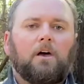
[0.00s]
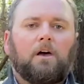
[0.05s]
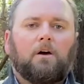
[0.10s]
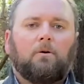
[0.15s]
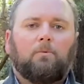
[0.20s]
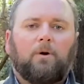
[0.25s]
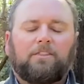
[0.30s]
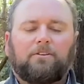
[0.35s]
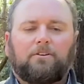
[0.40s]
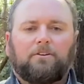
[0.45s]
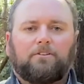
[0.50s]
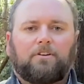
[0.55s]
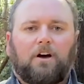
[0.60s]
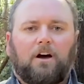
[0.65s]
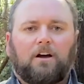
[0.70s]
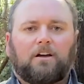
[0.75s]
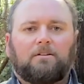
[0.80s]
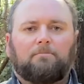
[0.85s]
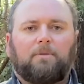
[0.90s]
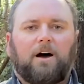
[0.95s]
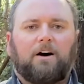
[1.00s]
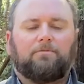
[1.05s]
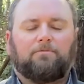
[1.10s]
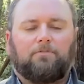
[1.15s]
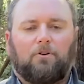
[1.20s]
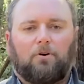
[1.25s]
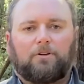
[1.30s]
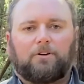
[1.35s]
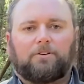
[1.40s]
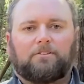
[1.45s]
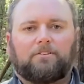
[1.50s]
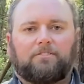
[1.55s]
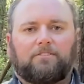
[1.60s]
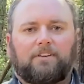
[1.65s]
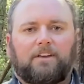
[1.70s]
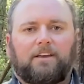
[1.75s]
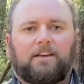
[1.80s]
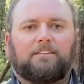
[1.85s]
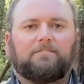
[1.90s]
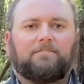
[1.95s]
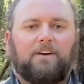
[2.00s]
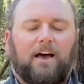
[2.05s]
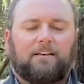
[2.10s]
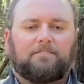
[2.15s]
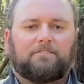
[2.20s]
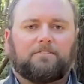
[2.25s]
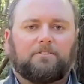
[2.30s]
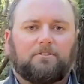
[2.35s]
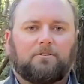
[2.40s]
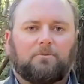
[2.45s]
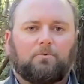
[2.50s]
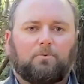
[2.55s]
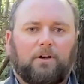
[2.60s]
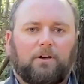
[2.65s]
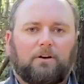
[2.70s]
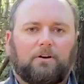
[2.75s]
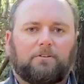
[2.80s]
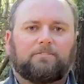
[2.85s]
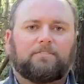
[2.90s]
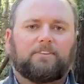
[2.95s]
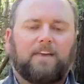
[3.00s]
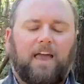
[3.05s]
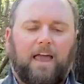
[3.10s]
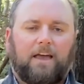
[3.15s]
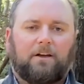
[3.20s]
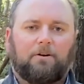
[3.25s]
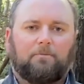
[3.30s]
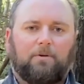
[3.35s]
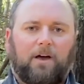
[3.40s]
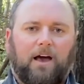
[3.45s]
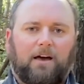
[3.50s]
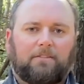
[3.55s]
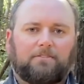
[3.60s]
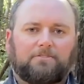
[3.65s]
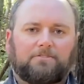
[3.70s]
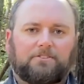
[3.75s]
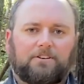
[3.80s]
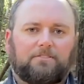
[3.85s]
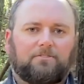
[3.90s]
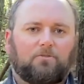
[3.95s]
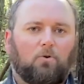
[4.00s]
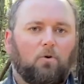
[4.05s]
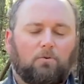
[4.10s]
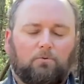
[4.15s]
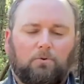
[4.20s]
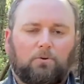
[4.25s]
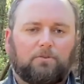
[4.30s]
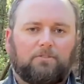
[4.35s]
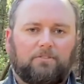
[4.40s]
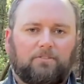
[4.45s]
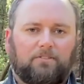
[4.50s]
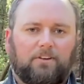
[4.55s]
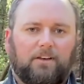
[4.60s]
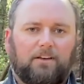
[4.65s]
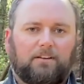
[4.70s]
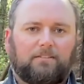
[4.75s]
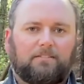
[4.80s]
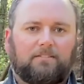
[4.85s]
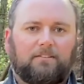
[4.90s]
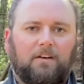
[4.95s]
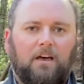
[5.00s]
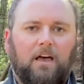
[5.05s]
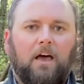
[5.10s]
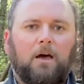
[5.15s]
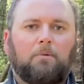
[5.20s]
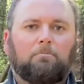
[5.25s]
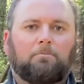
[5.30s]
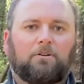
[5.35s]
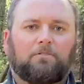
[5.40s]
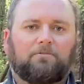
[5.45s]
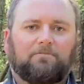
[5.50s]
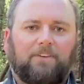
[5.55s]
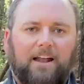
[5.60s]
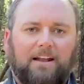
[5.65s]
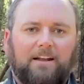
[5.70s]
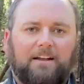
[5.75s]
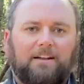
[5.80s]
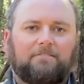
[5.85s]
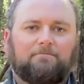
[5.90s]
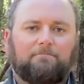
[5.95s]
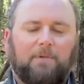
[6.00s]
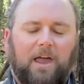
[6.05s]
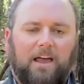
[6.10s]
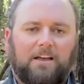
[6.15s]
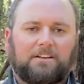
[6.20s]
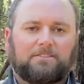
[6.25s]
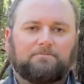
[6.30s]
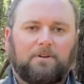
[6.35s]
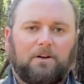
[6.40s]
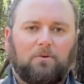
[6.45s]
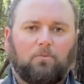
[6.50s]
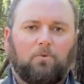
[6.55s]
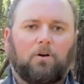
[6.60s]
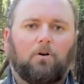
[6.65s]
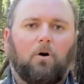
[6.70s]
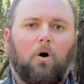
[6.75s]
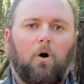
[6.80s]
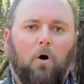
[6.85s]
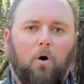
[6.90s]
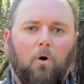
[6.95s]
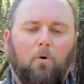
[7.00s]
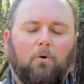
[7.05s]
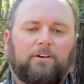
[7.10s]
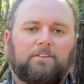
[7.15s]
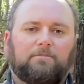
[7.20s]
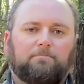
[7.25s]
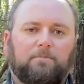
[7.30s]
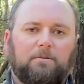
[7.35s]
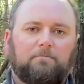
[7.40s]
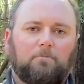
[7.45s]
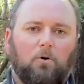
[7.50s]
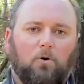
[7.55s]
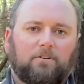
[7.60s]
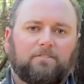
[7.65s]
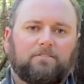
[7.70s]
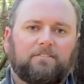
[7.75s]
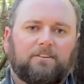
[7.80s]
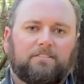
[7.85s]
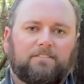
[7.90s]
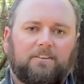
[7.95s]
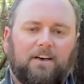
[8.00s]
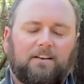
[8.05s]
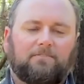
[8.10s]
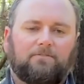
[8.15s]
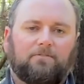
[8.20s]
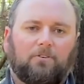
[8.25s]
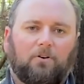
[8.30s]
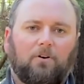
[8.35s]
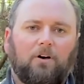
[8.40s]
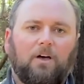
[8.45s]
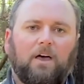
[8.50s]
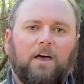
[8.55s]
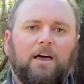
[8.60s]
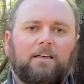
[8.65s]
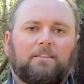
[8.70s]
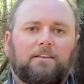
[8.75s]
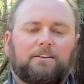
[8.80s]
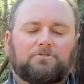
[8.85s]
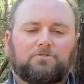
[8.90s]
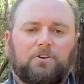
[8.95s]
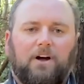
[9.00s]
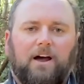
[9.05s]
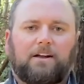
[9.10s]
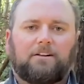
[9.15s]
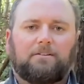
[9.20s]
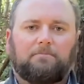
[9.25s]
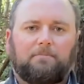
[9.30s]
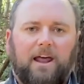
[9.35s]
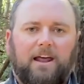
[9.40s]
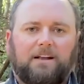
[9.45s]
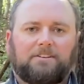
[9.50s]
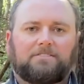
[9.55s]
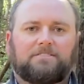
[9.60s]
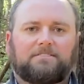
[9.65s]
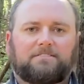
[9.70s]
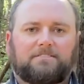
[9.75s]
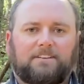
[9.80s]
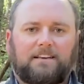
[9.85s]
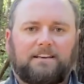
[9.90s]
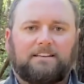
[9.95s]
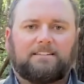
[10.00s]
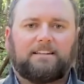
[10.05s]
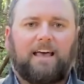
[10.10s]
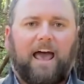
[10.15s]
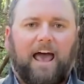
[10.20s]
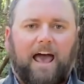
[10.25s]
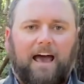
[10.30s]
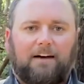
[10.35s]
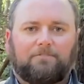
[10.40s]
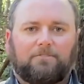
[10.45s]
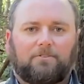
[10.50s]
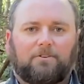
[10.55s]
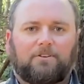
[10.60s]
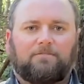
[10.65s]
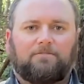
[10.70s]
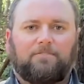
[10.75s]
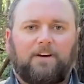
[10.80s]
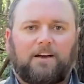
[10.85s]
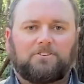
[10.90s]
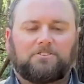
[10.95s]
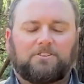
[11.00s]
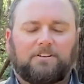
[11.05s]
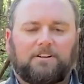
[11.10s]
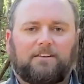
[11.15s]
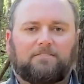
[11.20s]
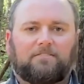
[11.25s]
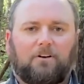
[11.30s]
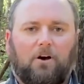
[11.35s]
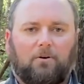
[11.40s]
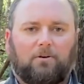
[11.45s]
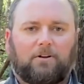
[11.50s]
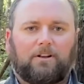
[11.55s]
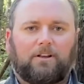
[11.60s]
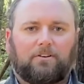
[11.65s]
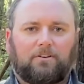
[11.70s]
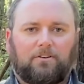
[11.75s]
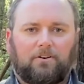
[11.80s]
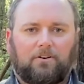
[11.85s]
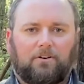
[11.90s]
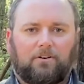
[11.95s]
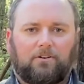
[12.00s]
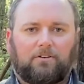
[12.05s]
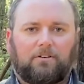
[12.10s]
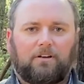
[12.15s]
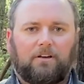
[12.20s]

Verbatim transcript: Whether you're talking about foliar disease, vascular wilts, canker pathogens, or root disease, preventative management will always be more successful than trying to manage disease after infection has already occurred.